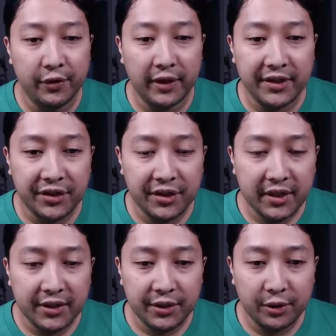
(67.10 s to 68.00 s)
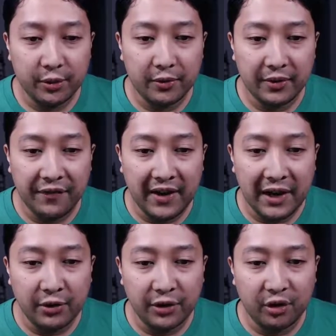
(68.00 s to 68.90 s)
to improve and
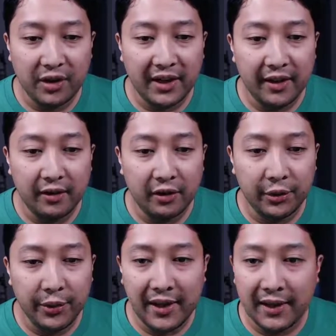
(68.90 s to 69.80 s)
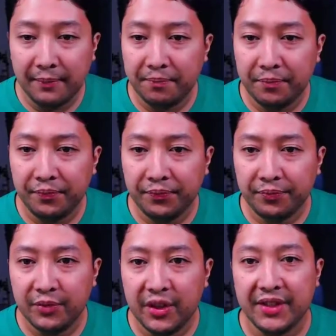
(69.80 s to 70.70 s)
further enhance the look
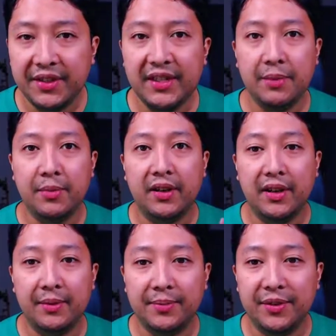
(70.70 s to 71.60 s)
of your webcam.